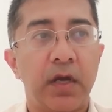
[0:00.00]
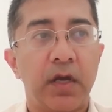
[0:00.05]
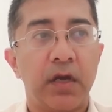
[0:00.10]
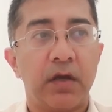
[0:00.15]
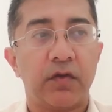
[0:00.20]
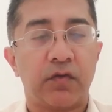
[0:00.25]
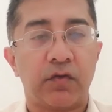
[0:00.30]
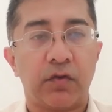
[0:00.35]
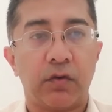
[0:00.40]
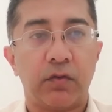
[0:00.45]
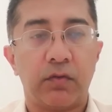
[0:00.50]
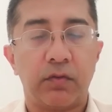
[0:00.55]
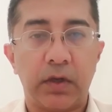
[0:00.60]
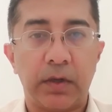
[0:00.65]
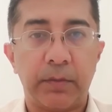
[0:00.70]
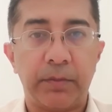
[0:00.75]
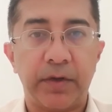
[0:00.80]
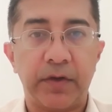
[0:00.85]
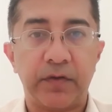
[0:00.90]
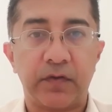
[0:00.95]
So
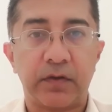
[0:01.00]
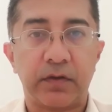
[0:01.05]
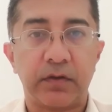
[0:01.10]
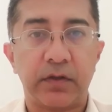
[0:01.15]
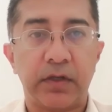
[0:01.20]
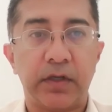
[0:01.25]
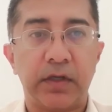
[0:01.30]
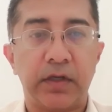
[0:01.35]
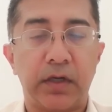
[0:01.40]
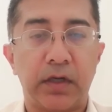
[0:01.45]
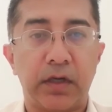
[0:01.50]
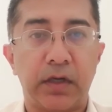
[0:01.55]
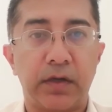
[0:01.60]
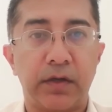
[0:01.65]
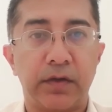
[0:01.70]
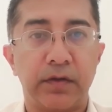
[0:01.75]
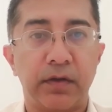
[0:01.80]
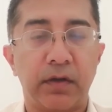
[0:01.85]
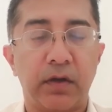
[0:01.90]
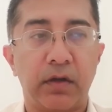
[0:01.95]
basically,
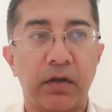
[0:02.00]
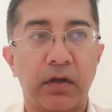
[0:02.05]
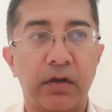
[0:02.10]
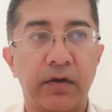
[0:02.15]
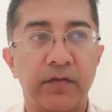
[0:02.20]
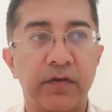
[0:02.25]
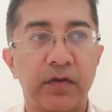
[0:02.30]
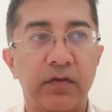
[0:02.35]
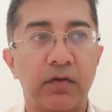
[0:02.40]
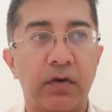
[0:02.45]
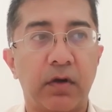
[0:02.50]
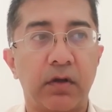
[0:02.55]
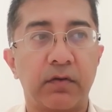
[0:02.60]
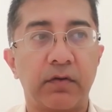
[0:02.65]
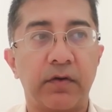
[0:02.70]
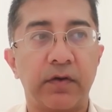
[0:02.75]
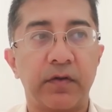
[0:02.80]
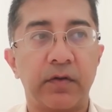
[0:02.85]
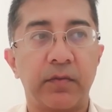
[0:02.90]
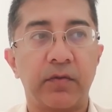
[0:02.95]
a lot of these
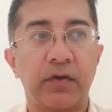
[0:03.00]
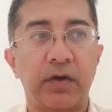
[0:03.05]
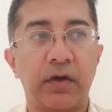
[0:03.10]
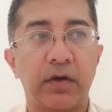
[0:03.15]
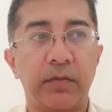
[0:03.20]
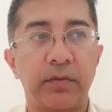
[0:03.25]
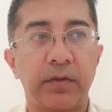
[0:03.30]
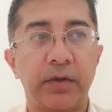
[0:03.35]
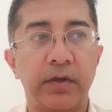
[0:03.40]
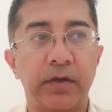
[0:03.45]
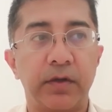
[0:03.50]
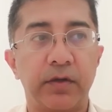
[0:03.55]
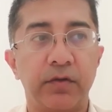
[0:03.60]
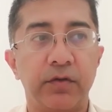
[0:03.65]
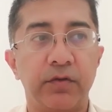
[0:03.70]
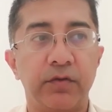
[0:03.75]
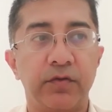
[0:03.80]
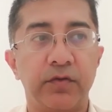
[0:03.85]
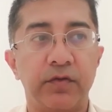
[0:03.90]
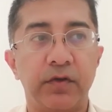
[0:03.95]
algorithms are being
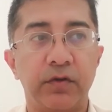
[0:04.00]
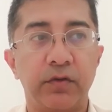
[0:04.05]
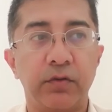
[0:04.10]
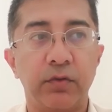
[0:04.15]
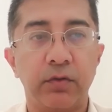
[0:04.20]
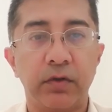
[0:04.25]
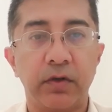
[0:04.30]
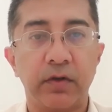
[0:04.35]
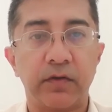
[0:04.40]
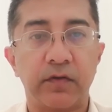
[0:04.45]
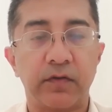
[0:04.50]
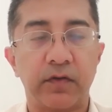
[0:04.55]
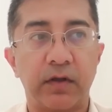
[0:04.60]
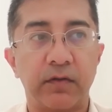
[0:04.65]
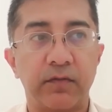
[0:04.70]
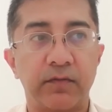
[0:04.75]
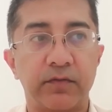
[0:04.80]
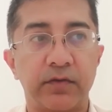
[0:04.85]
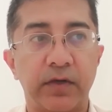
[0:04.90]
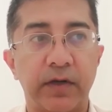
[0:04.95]
used in Google's
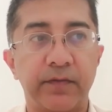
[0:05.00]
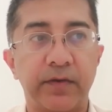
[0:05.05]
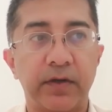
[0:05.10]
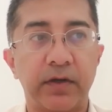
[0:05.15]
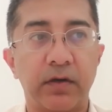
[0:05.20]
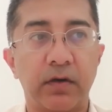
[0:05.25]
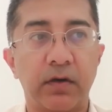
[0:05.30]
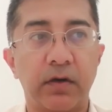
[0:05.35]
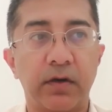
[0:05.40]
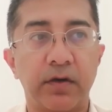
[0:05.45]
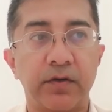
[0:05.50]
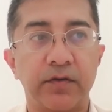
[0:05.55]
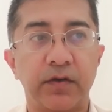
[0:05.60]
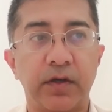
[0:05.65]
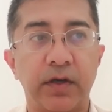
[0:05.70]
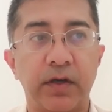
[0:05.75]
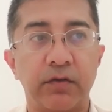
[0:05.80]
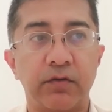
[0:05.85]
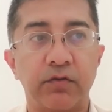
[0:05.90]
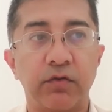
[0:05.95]
self-driving cars,
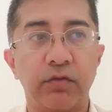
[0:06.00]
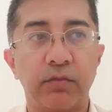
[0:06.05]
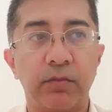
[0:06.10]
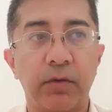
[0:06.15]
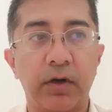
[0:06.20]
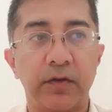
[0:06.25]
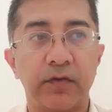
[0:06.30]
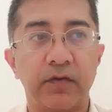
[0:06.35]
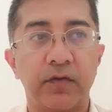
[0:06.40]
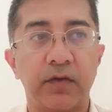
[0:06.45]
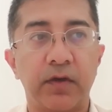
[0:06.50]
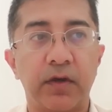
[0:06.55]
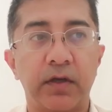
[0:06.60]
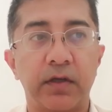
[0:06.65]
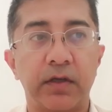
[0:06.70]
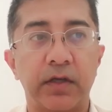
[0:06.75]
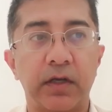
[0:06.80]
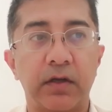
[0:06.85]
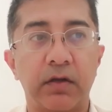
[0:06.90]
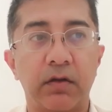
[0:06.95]
and robots
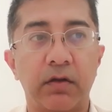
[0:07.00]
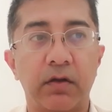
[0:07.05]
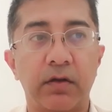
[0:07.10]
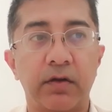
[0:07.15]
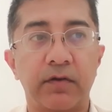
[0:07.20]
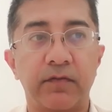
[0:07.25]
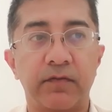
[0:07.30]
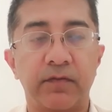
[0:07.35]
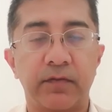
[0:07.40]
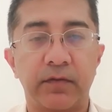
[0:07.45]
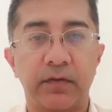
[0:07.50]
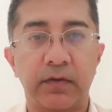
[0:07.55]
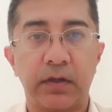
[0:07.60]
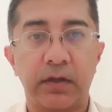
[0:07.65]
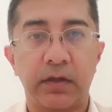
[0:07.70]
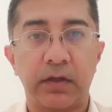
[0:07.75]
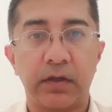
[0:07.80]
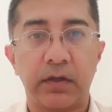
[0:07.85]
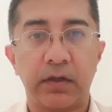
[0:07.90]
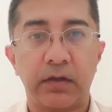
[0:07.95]
get a lot
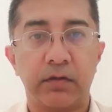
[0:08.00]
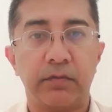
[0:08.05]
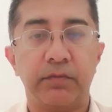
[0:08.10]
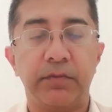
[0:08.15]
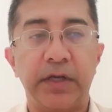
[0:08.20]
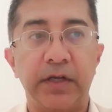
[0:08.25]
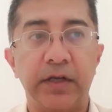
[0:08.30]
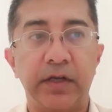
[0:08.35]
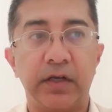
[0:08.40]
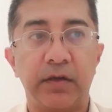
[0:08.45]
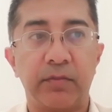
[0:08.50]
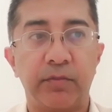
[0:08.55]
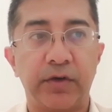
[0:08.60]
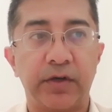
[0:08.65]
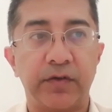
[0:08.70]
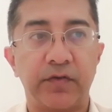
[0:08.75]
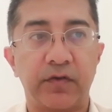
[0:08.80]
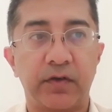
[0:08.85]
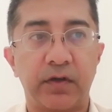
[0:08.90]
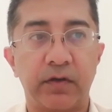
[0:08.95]
of media
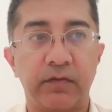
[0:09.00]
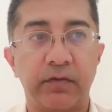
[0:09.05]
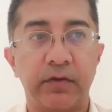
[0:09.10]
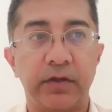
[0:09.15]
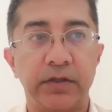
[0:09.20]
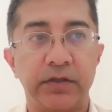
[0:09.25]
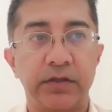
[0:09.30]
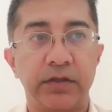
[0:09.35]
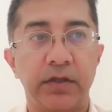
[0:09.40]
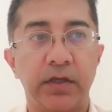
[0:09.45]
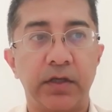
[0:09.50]
press coverage.